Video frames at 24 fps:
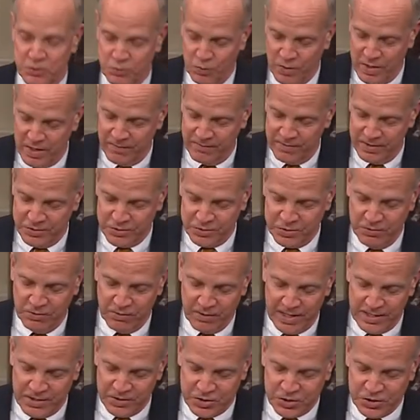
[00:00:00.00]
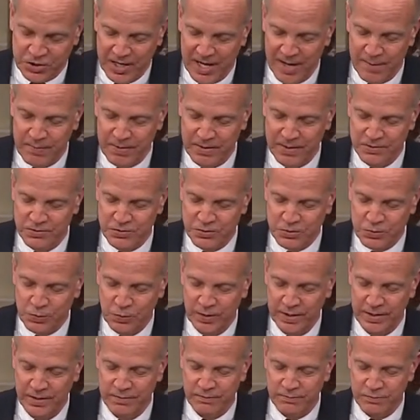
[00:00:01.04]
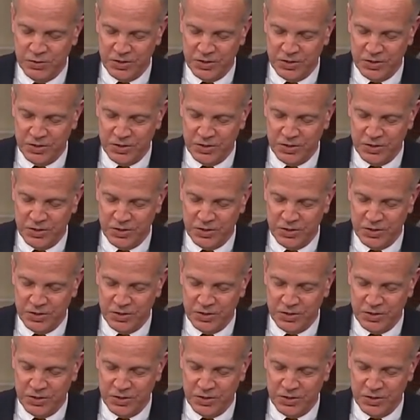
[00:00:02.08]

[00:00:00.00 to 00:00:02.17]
one of its greatest champions when